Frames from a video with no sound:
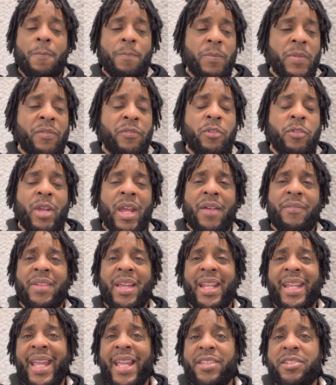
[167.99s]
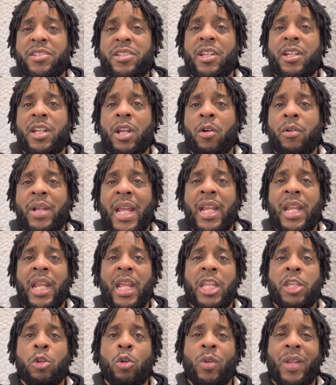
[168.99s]
if you have that itch to donate
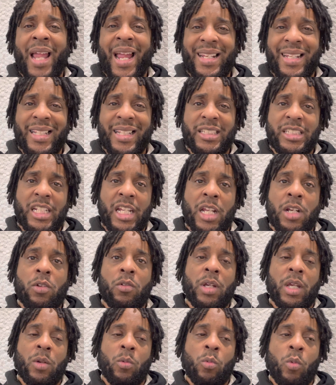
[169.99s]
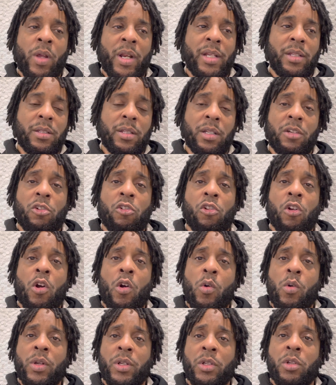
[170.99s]
and you like the channel and want it to
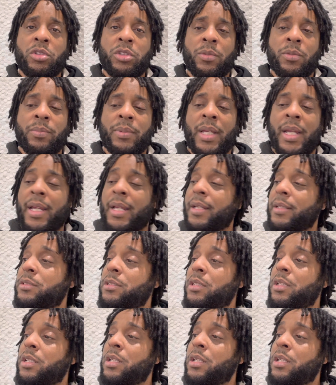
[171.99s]
grow and do some things.